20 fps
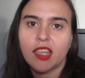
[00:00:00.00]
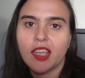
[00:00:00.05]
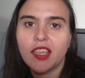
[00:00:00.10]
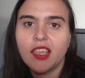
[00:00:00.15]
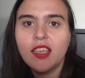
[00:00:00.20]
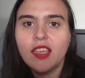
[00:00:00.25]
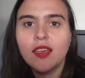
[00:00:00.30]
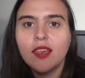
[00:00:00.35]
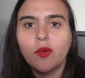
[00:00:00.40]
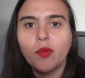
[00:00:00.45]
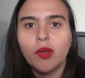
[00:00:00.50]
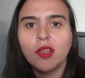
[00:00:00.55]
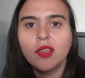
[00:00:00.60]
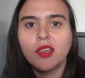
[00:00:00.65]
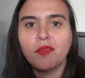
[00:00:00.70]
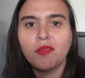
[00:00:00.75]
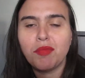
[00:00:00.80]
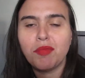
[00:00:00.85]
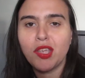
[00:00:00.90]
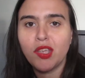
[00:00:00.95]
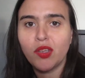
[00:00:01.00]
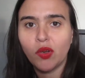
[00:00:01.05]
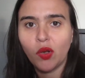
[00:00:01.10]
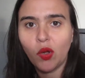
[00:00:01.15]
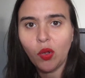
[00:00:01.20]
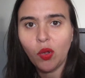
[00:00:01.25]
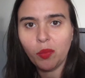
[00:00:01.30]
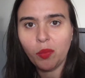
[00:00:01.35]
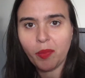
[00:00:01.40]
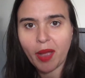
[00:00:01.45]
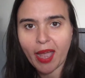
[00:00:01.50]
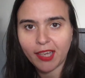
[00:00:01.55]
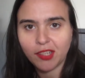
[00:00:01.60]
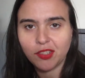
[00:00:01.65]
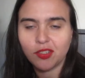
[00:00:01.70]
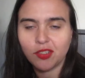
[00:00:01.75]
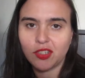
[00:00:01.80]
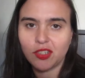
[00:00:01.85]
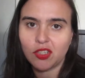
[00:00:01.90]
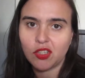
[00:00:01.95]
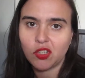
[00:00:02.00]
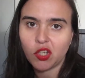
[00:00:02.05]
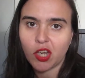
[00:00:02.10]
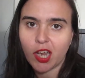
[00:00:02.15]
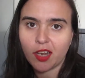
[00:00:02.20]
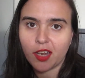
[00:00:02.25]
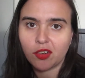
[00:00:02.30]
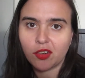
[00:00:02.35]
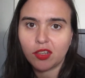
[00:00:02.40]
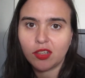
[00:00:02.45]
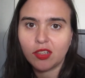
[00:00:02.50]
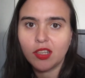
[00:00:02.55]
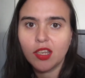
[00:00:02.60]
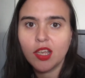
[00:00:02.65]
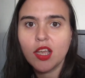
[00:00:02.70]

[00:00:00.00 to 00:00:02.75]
here, welcoming you all back to this channel.